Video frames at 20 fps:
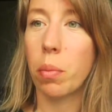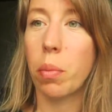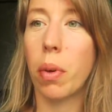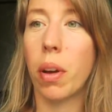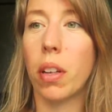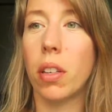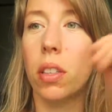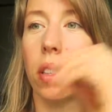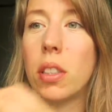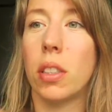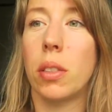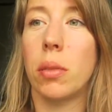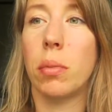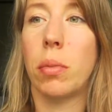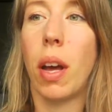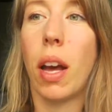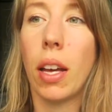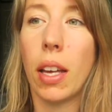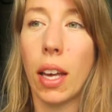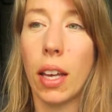But
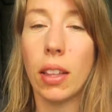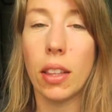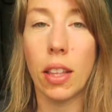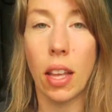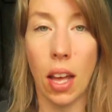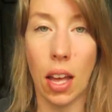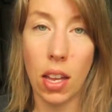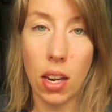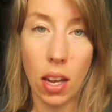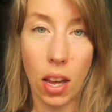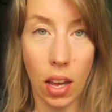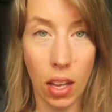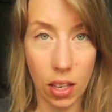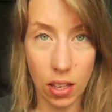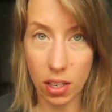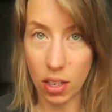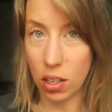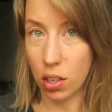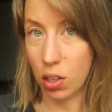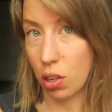I gained that. I
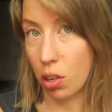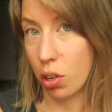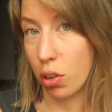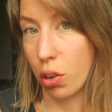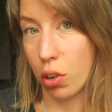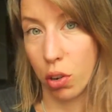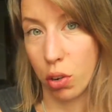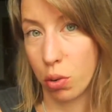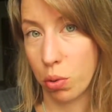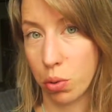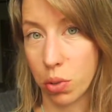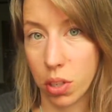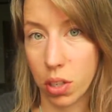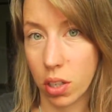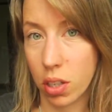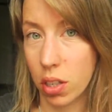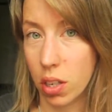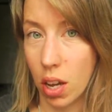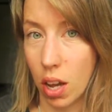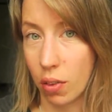didn't lose
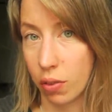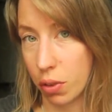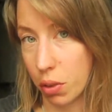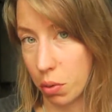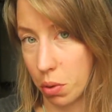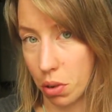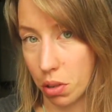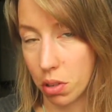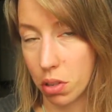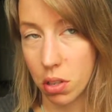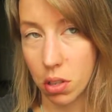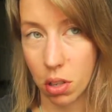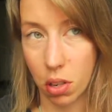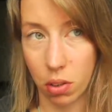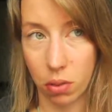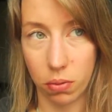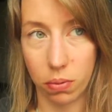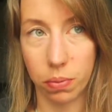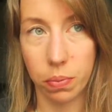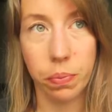it afterwards.
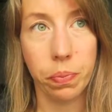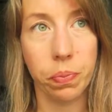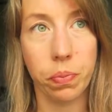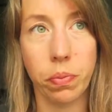So